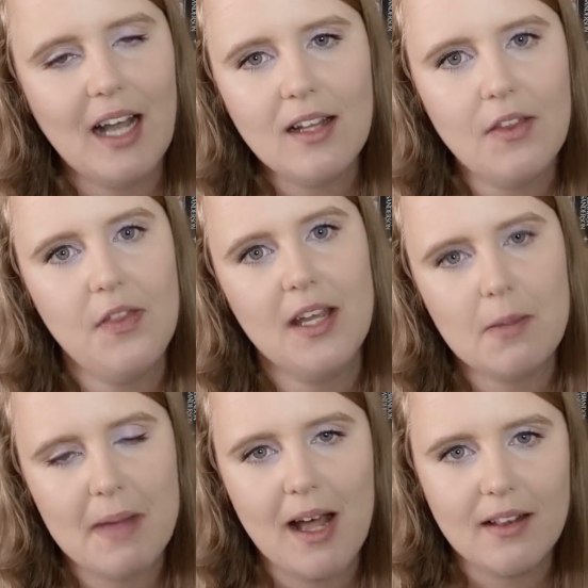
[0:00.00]
The other thing
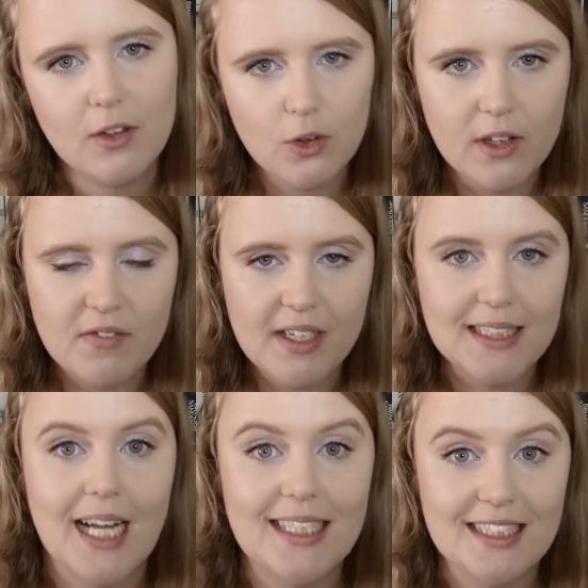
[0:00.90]
about The Lord of the
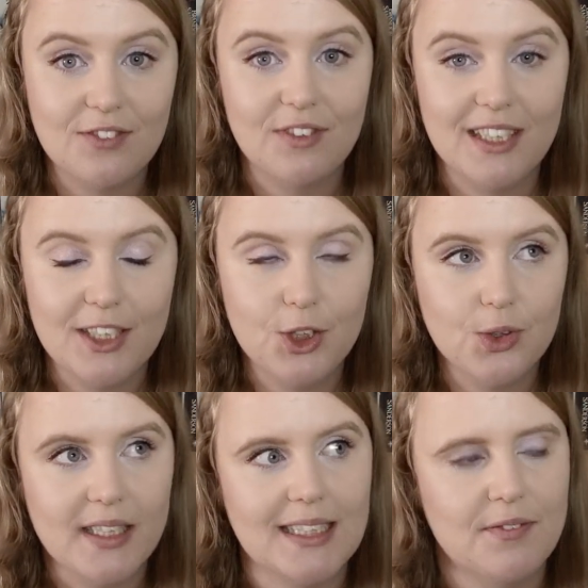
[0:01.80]
Rings that I didn't really
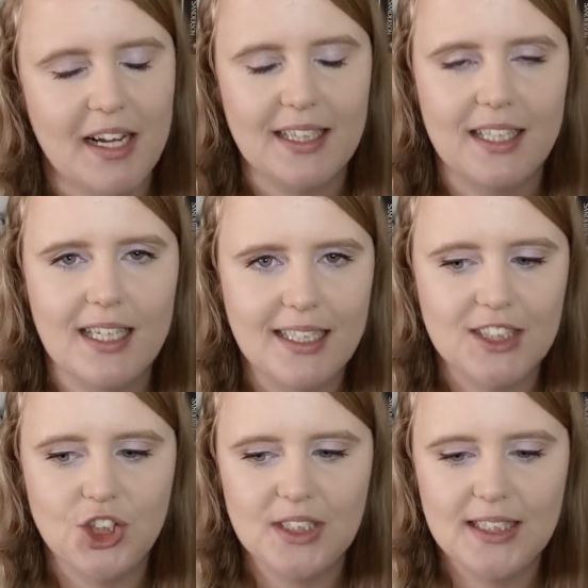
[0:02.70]
enjoy is the fact that
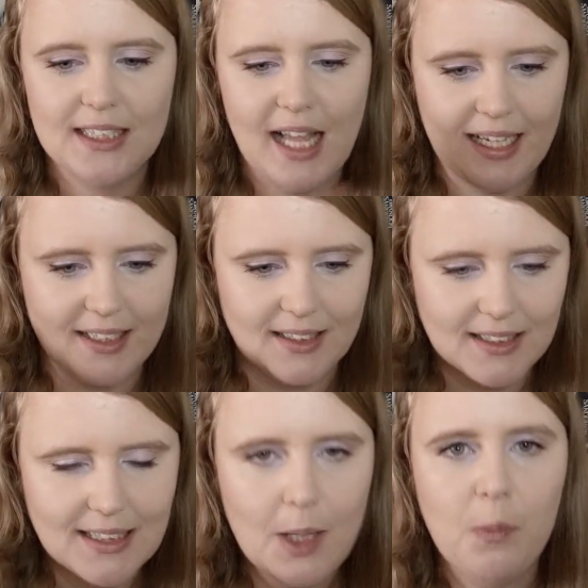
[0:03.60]
it's just like
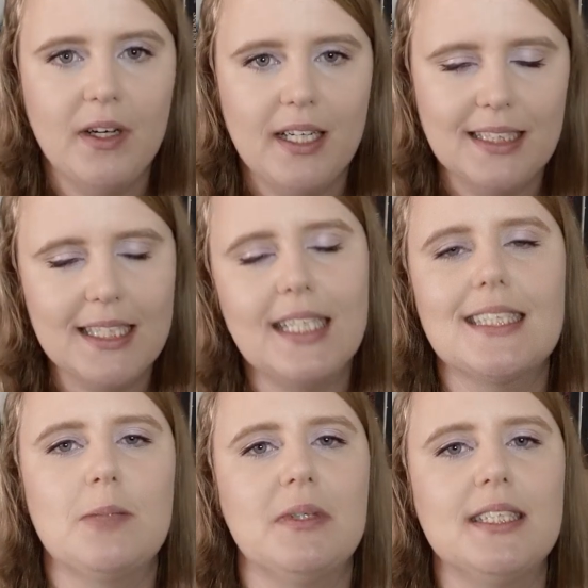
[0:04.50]
someone
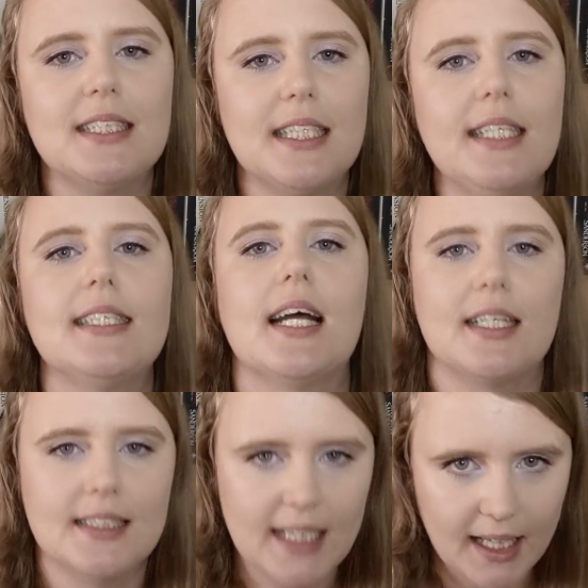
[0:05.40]
sitting down
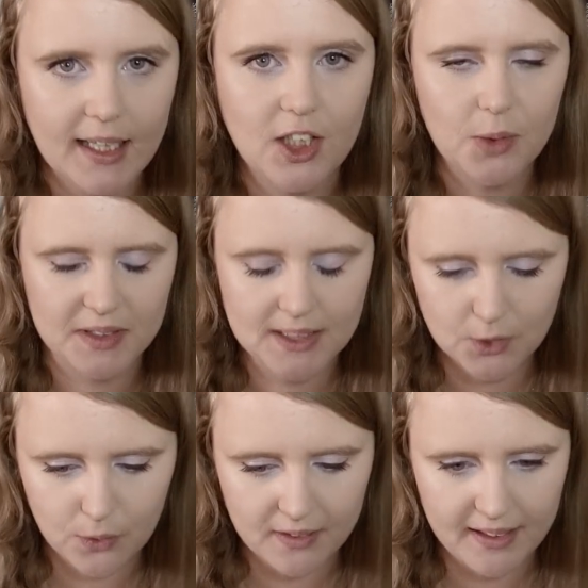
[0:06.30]
and telling you a
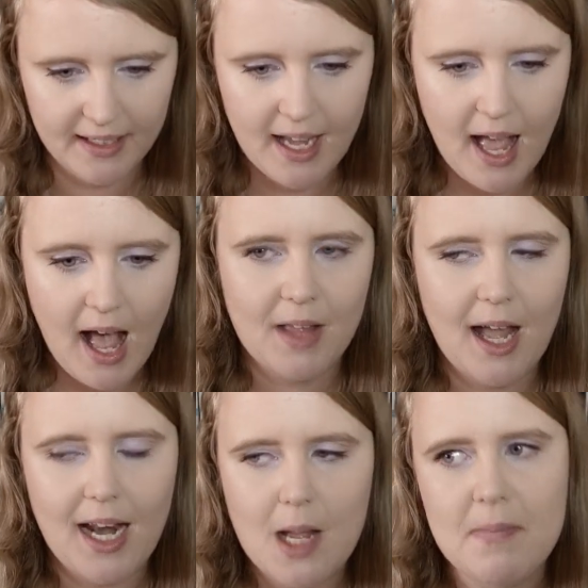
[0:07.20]
story.
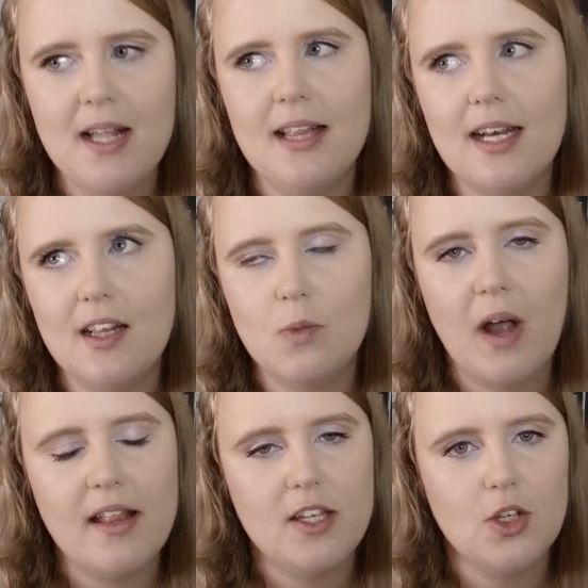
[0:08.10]
And I mean that in the
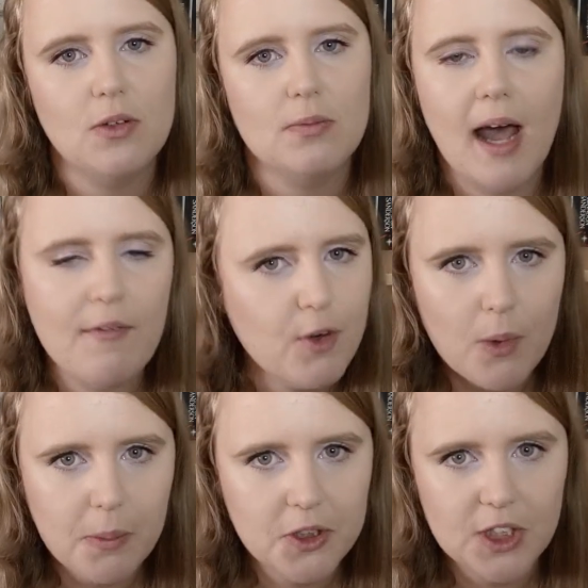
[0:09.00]
way that you have
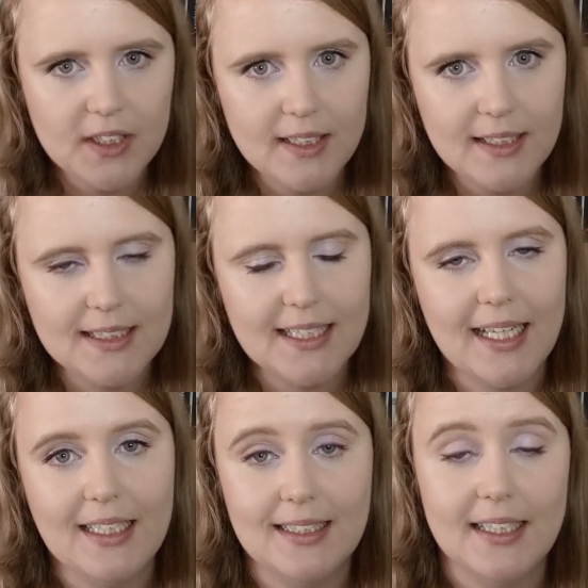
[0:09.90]
no opportunity to
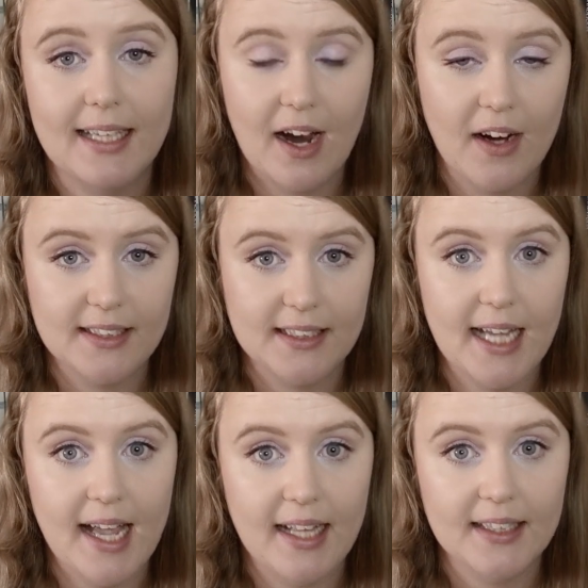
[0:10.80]
get into the
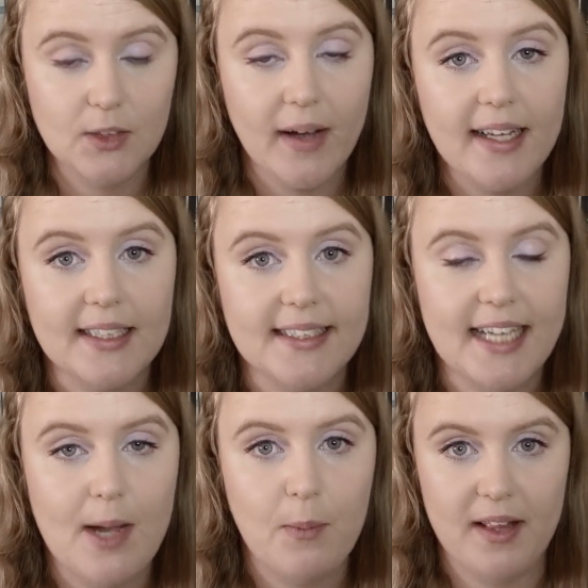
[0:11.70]
characters' heads or
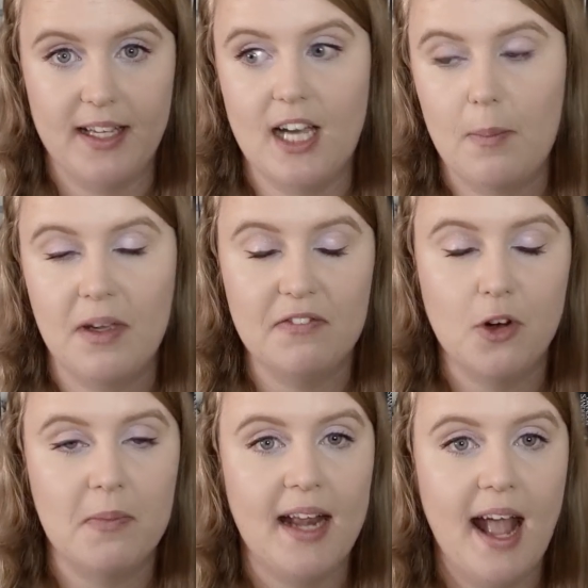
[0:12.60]
understand where they're coming
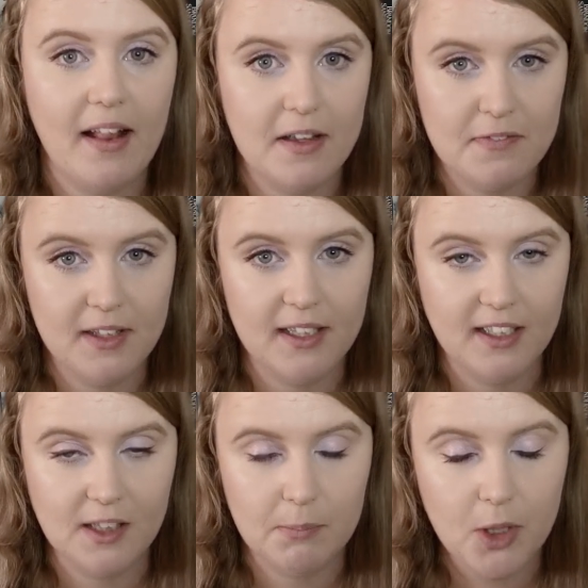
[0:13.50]
from and how they're
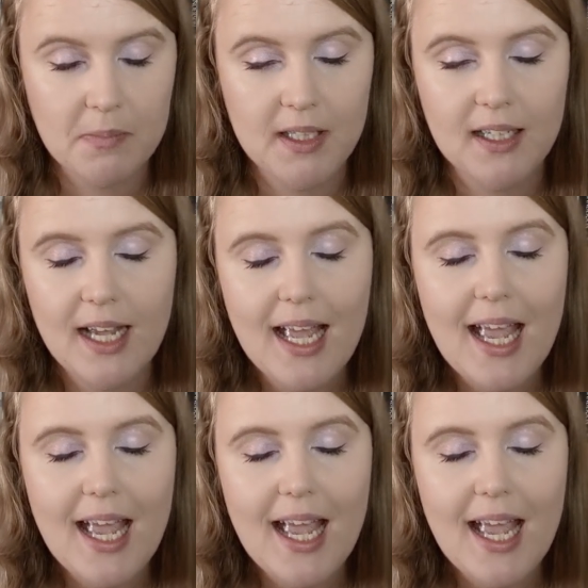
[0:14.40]
feeling in the moment.